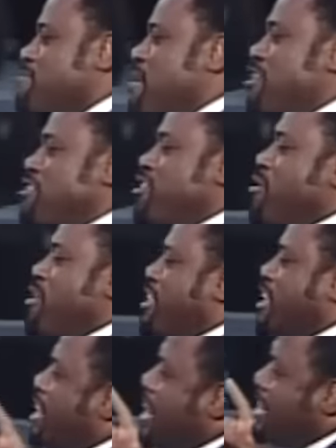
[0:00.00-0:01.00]
about going to
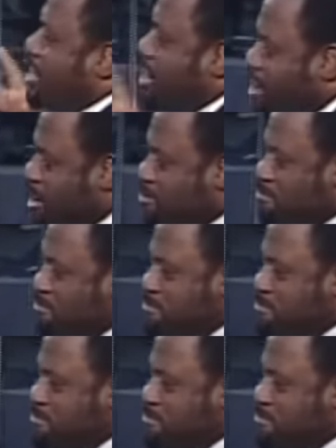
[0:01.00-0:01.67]
the nightclub.